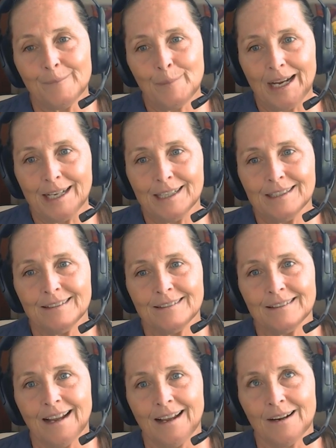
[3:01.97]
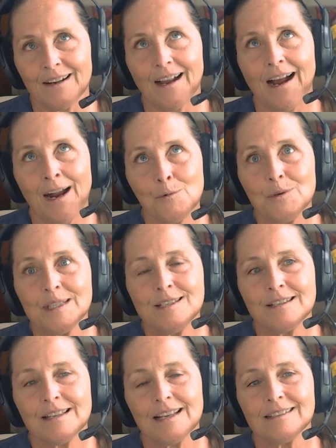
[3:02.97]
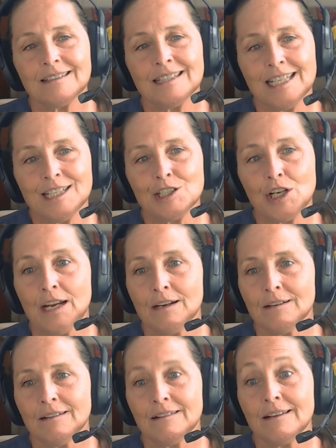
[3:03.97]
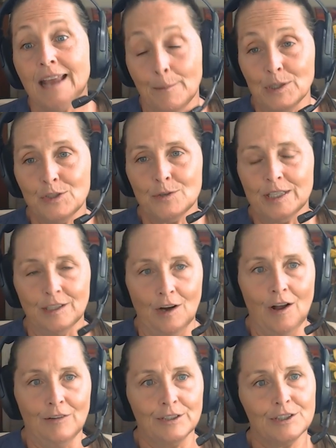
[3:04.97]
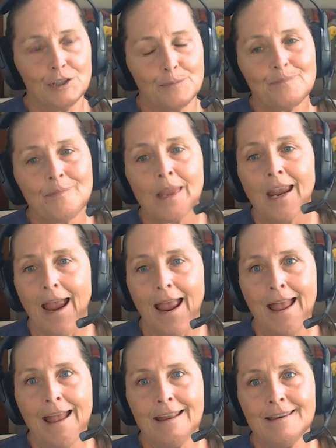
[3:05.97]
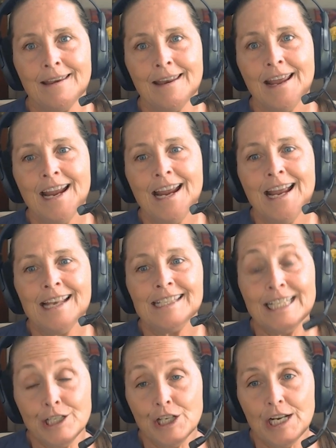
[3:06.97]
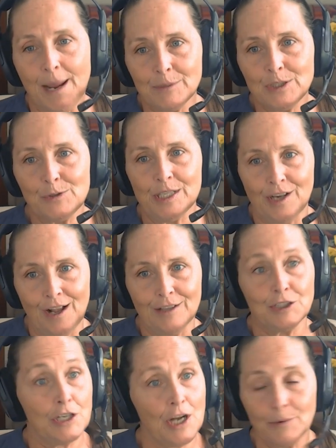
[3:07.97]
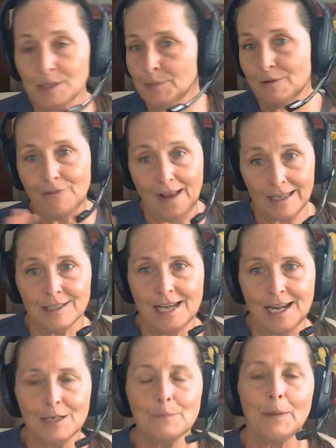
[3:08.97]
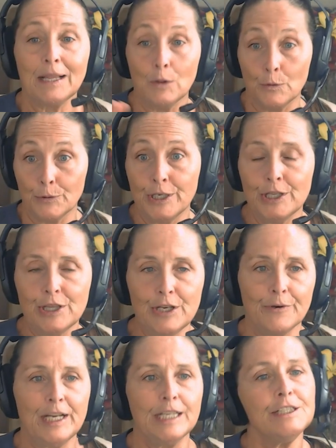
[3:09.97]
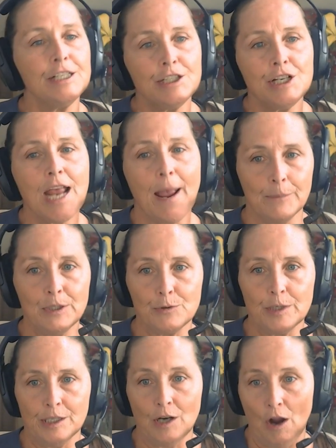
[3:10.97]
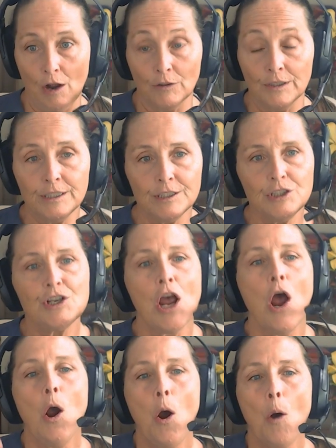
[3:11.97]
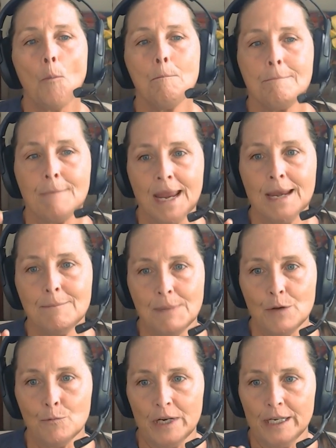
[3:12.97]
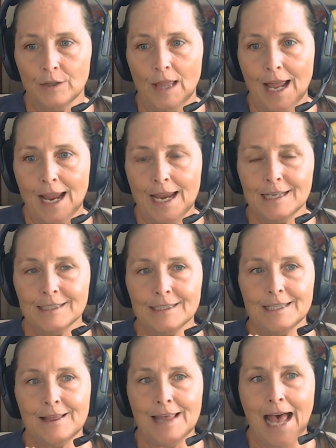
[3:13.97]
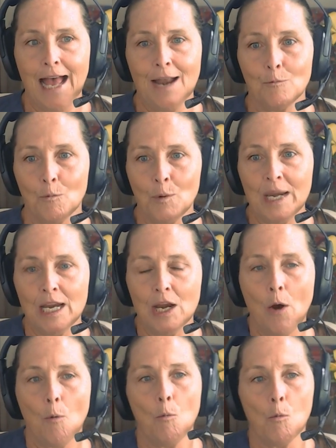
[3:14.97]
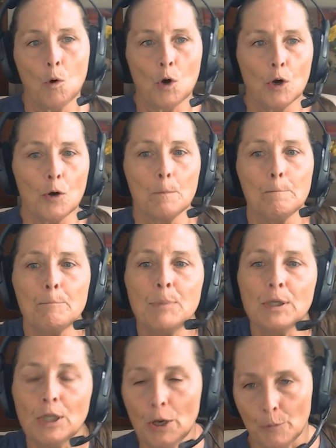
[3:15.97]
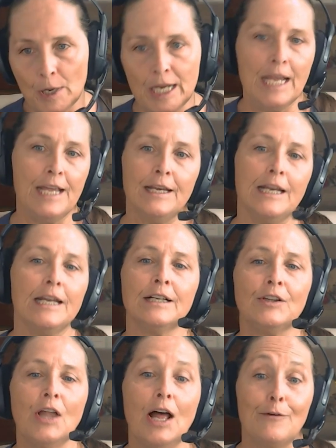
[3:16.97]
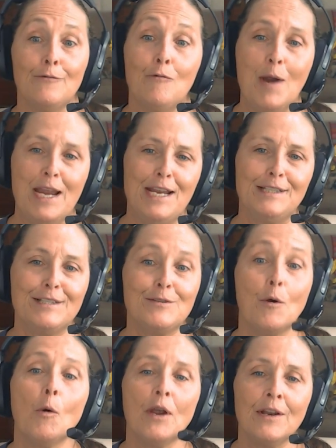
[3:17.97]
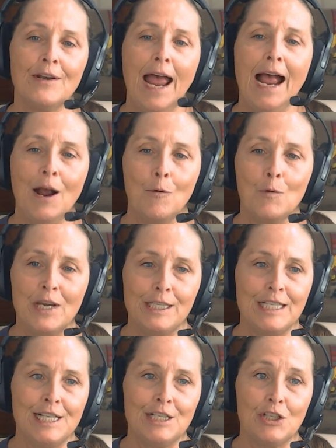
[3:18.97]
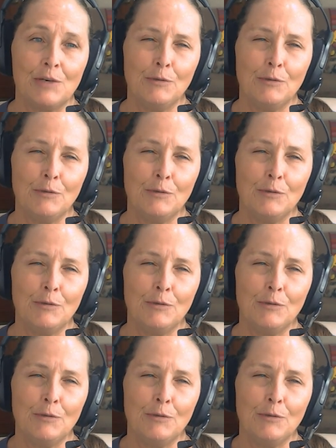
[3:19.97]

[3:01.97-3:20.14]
I was teaching chemistry in college, and teaching chemistry in college, I'd always been fascinated by learning theory, and teaching chemistry in college made me realize that we were blowing it in a lot of ways in how we teach.